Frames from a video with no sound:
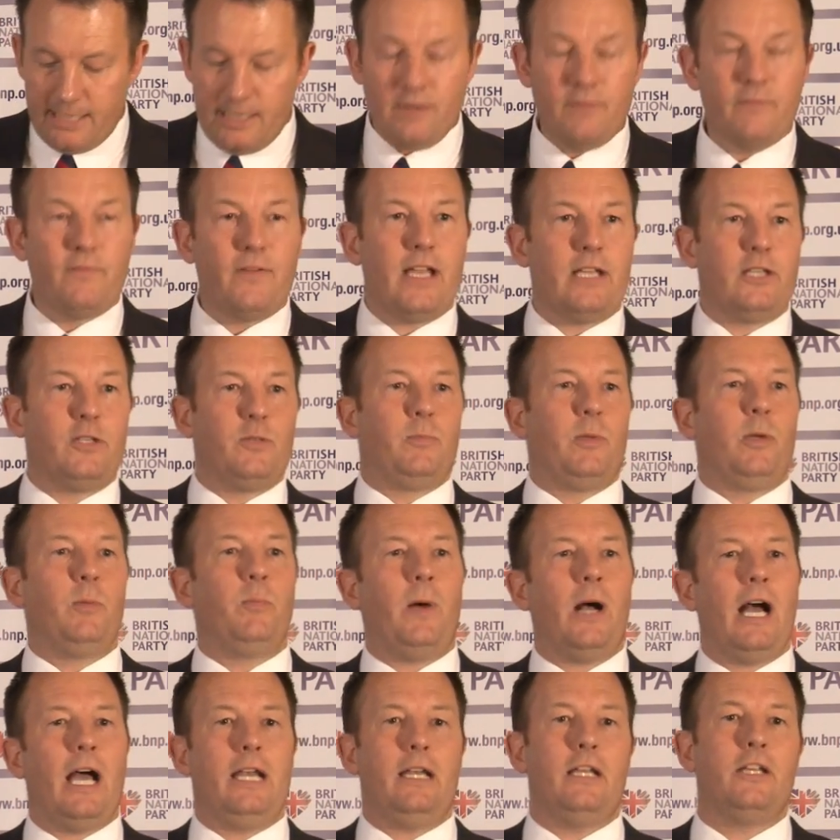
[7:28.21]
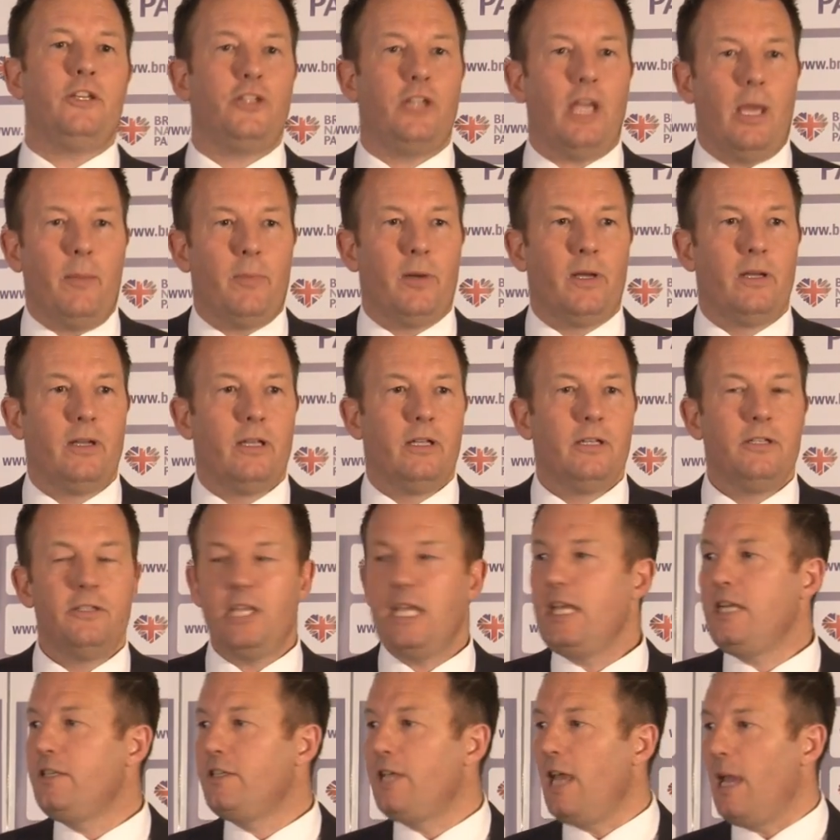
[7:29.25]
Investment Partnership,
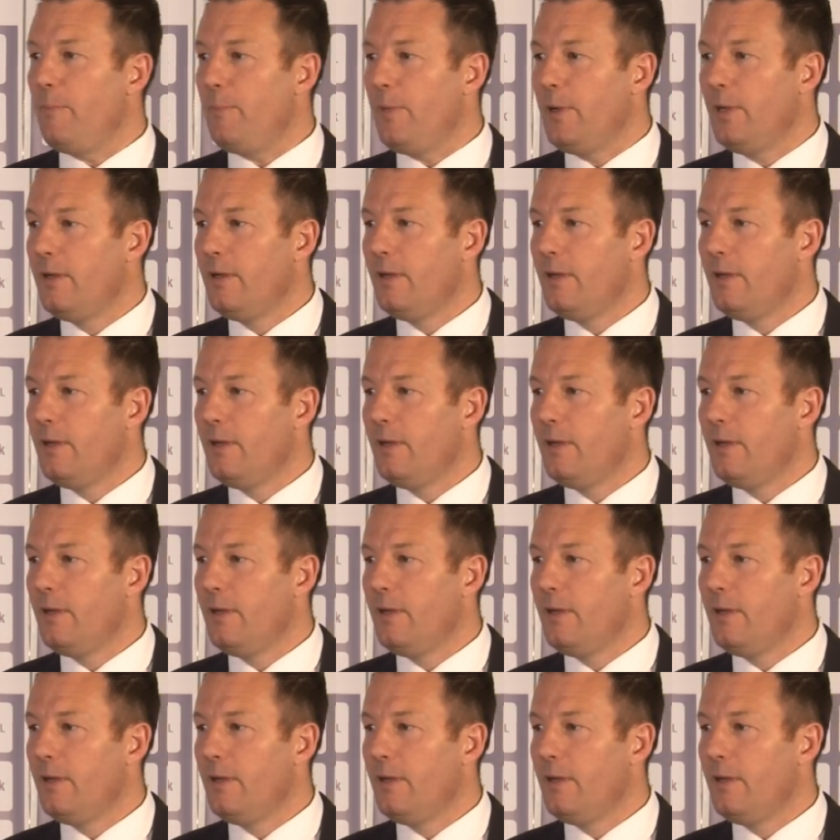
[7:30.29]
TTIP,